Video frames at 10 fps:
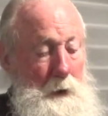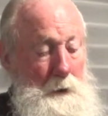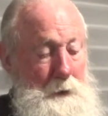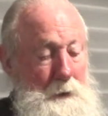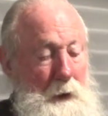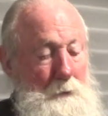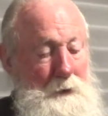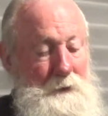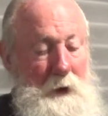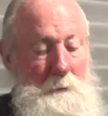And another
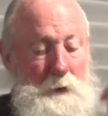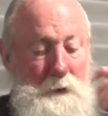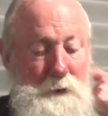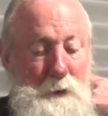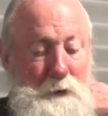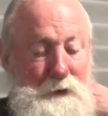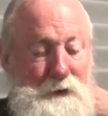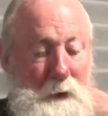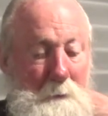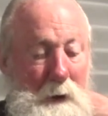example was
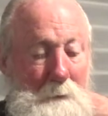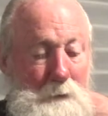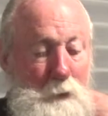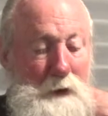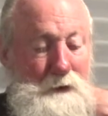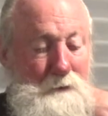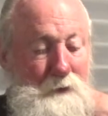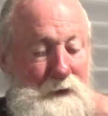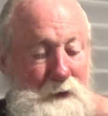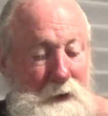some man went to
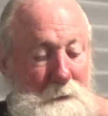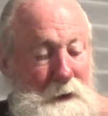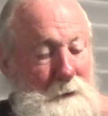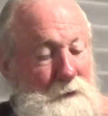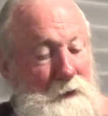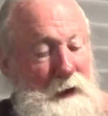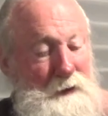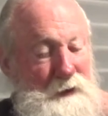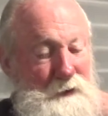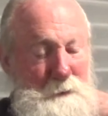visit him, and he was
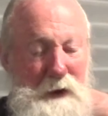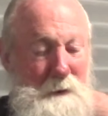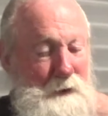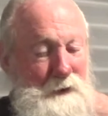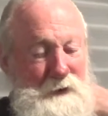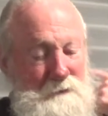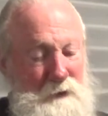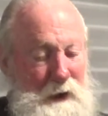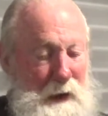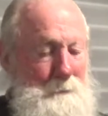in despair because he
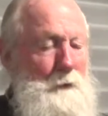really had